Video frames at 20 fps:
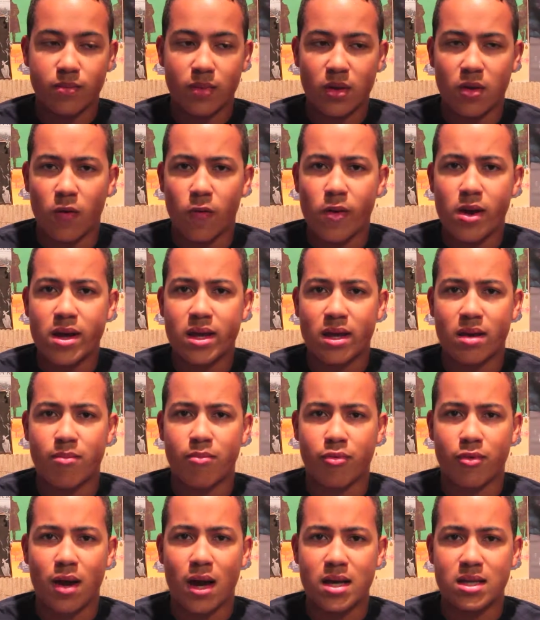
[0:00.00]
in a way,
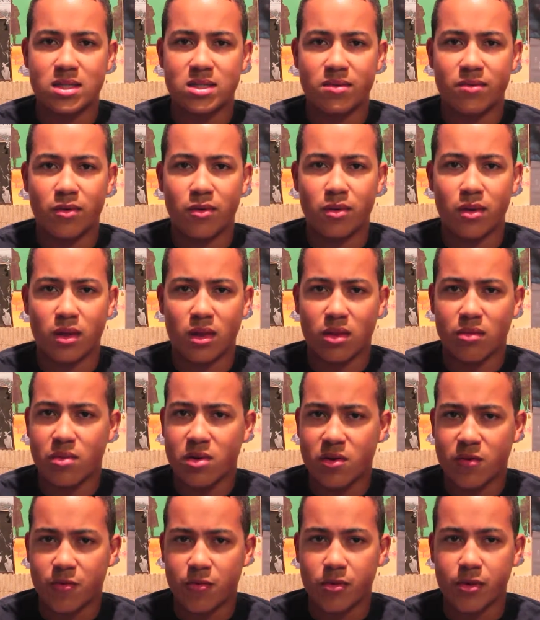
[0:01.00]
comprised of only
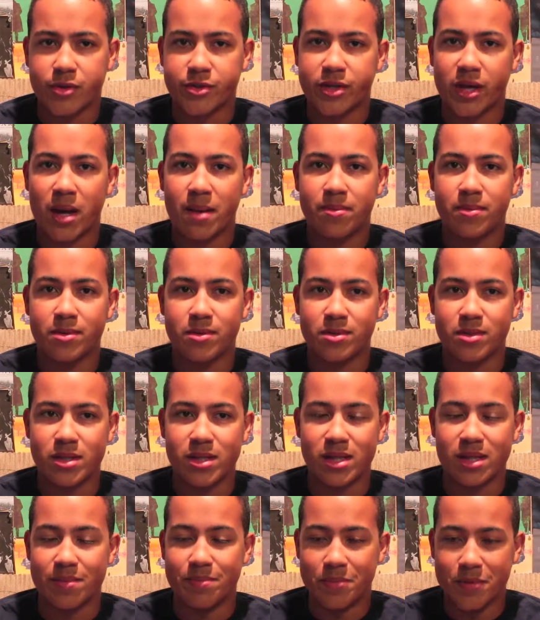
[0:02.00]
3 to 4 chapters
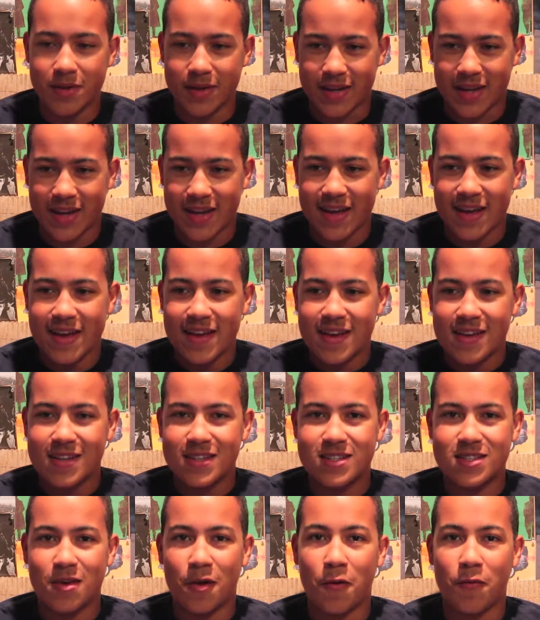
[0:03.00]
in the book,
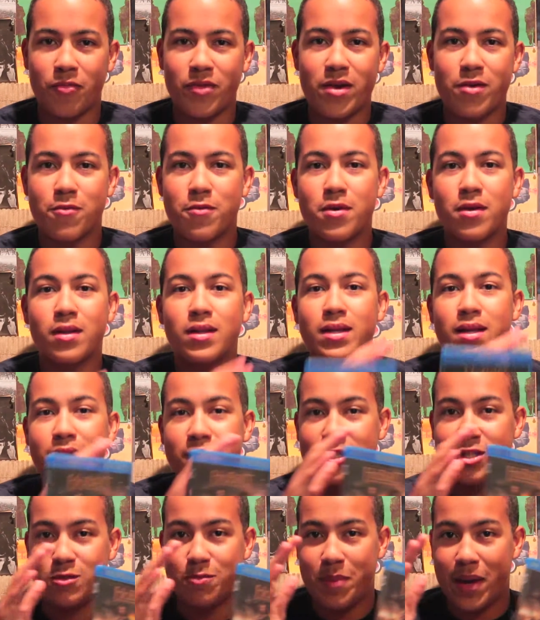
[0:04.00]
so they really
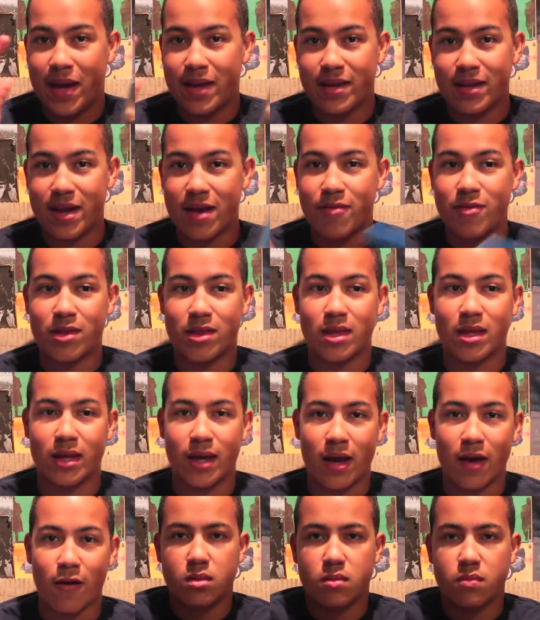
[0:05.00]
expanded
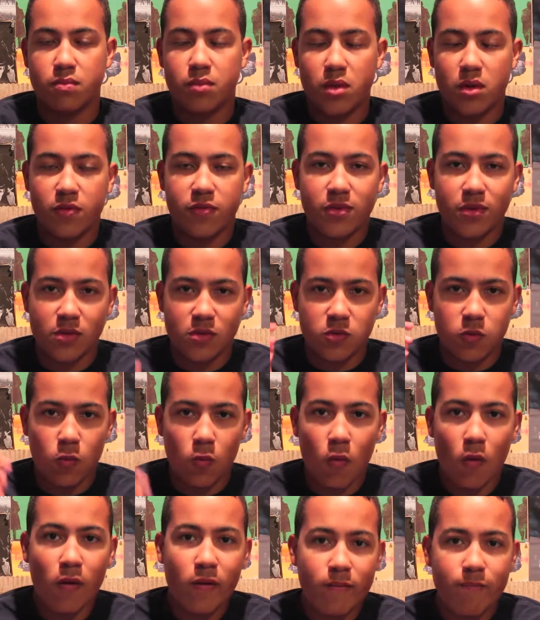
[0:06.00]
everything out. But if there's
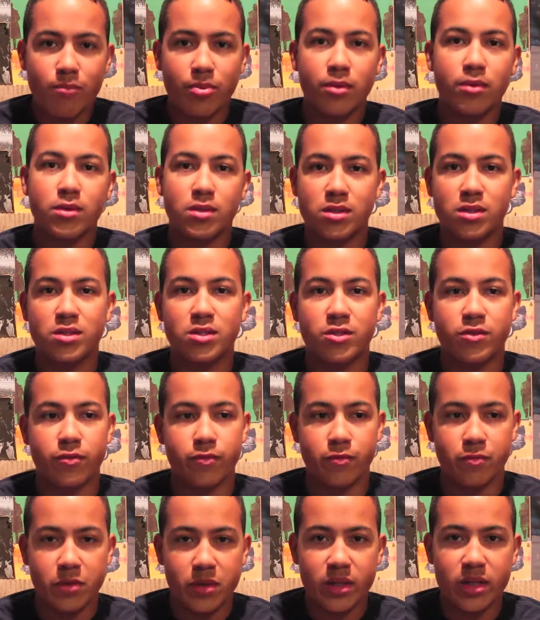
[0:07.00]
one person to
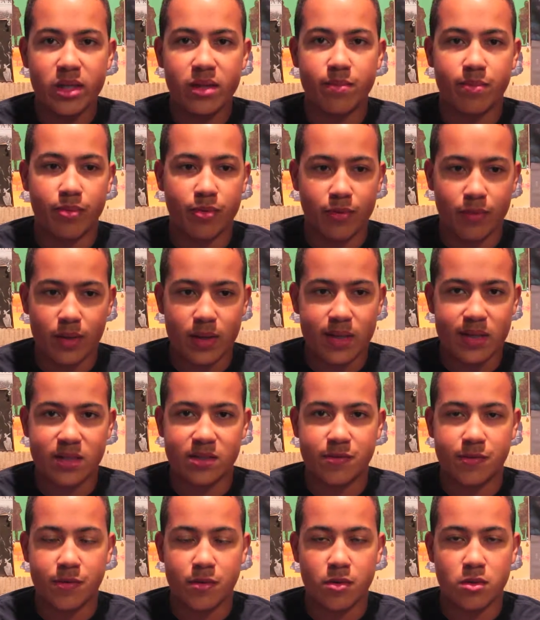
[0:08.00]
really
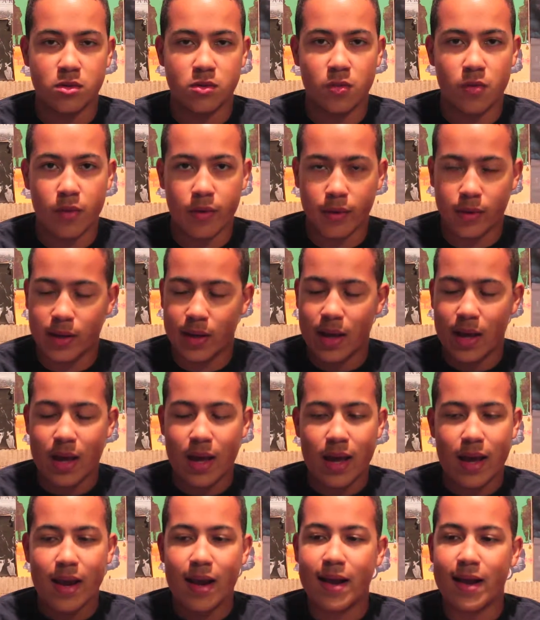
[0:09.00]
praise for his work,
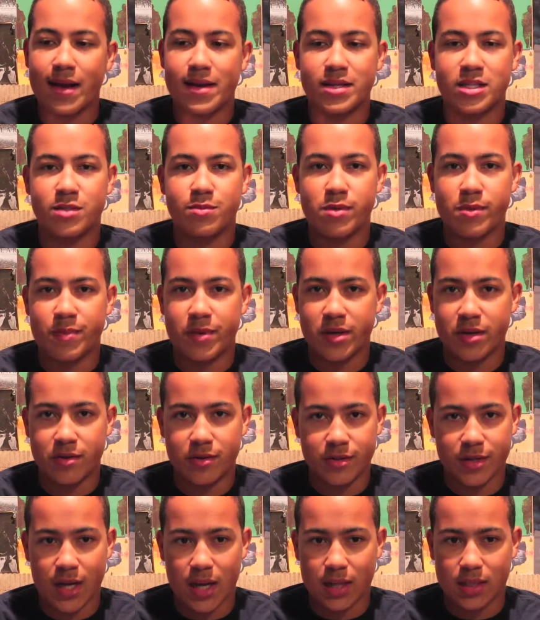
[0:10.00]
it has to be
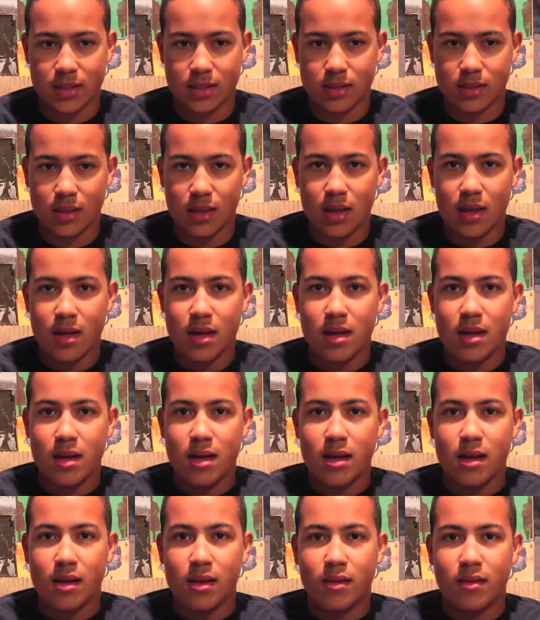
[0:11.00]
Peter Jackson.
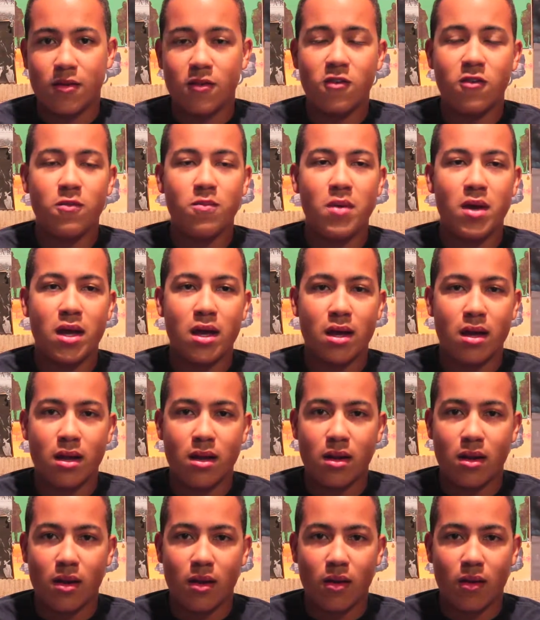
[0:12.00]
This
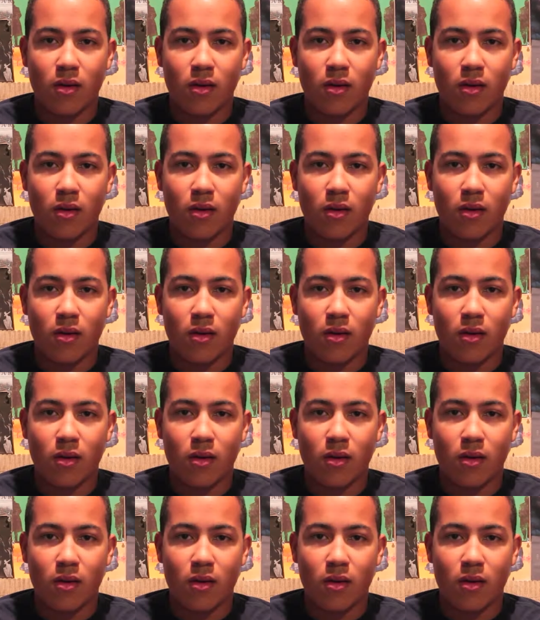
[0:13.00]
man